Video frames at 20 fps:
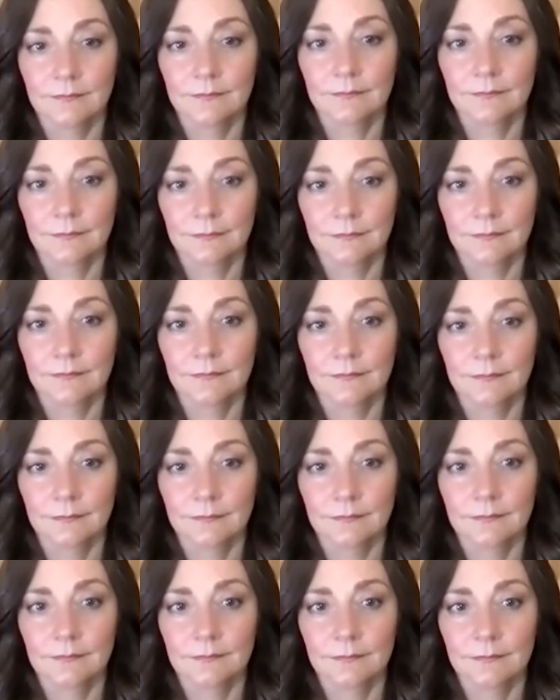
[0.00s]

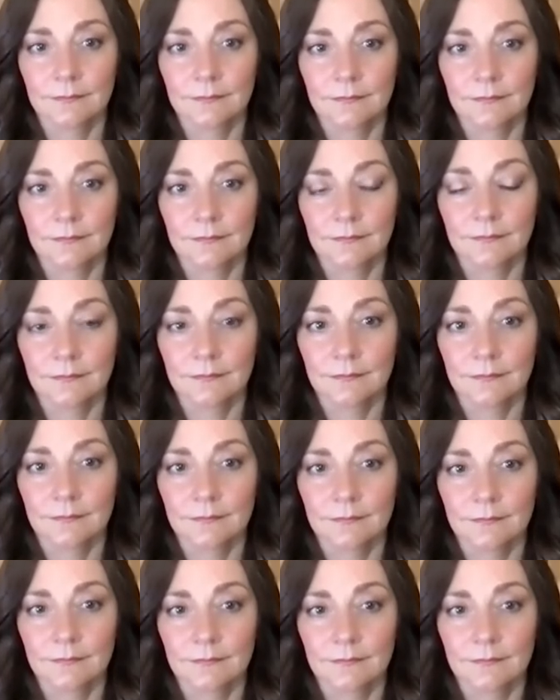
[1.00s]

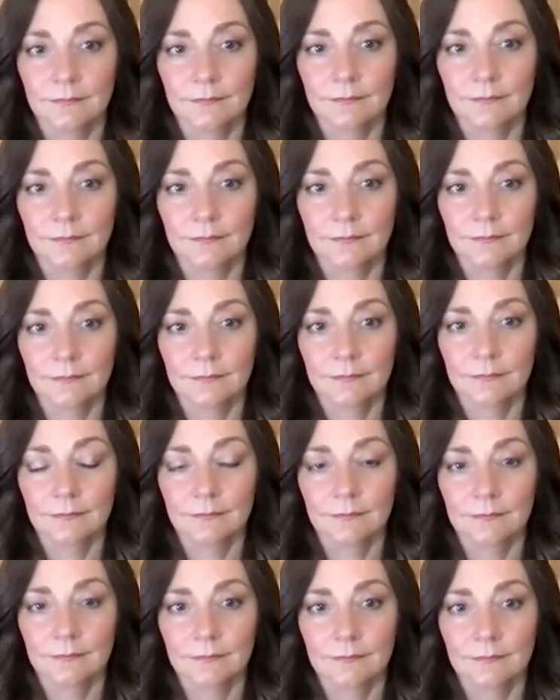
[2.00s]

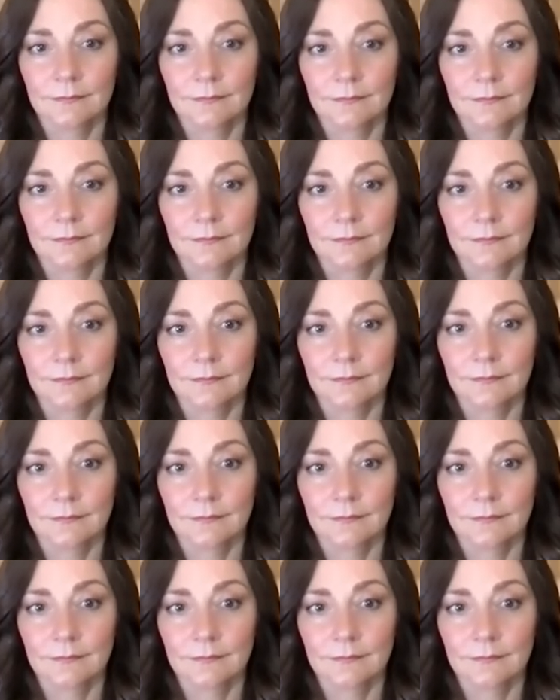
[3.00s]
This person isn't speaking.